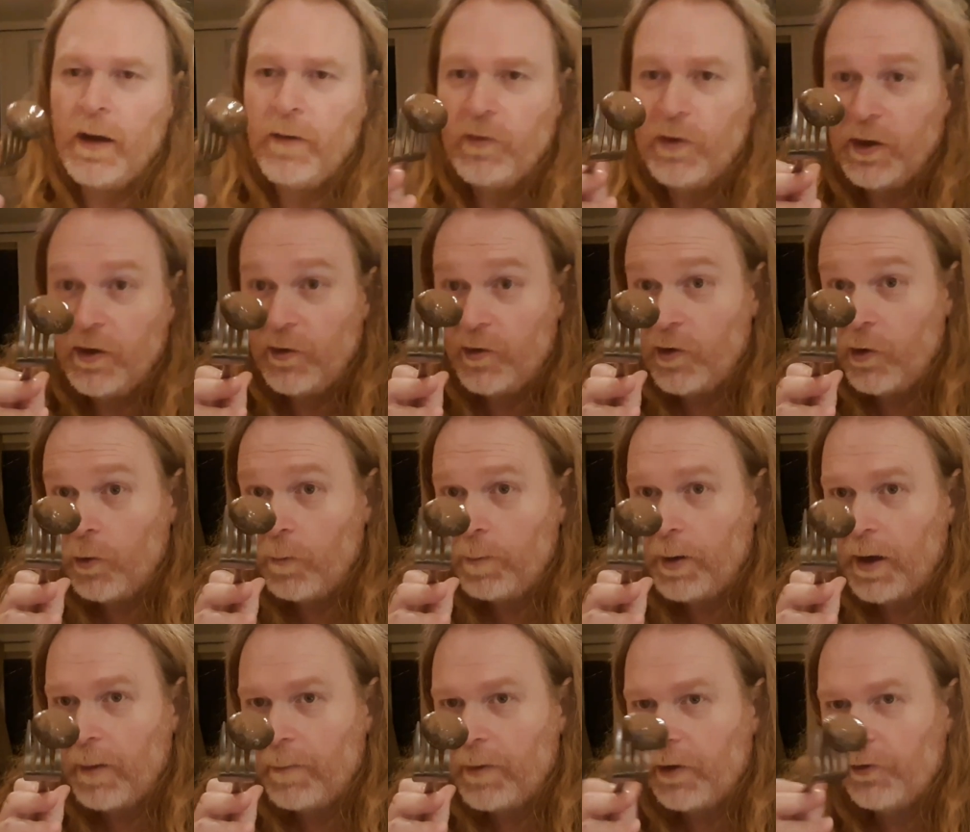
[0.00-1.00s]
Even these little
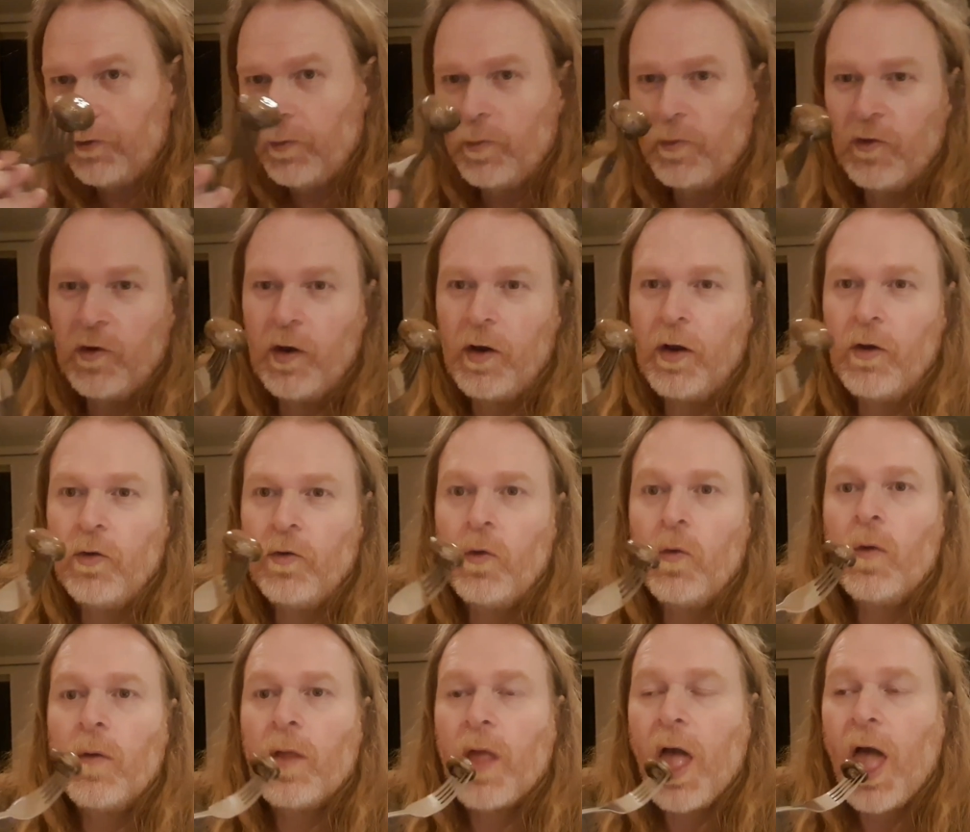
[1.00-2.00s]
butter mushrooms are
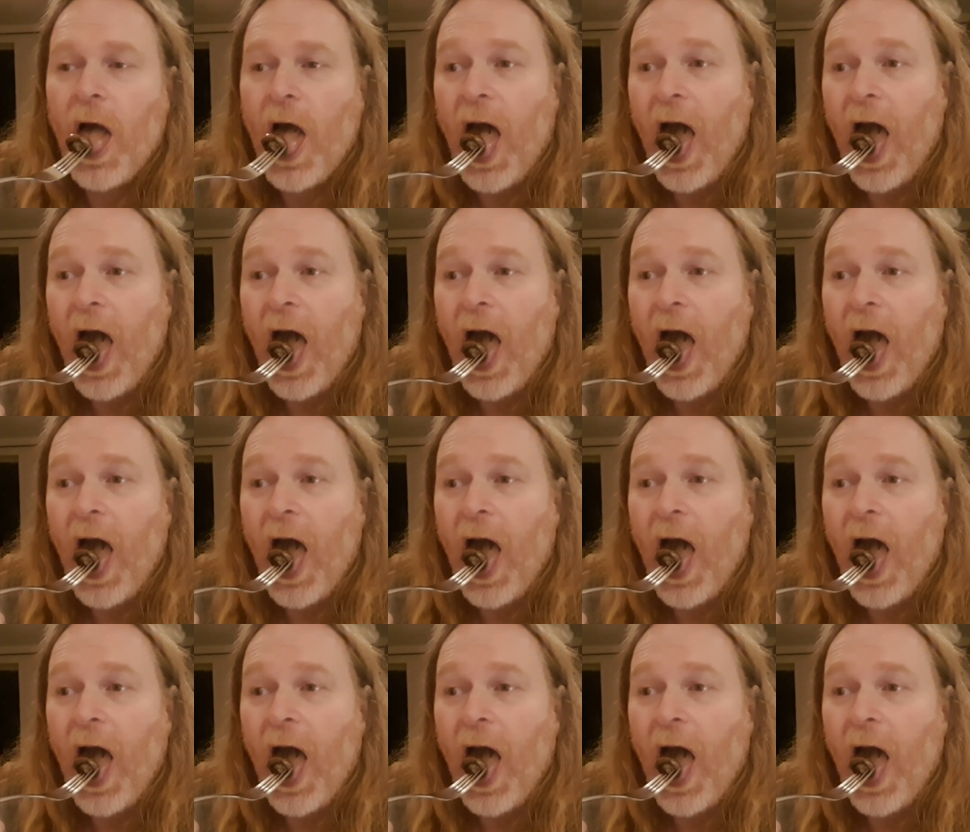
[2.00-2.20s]
local.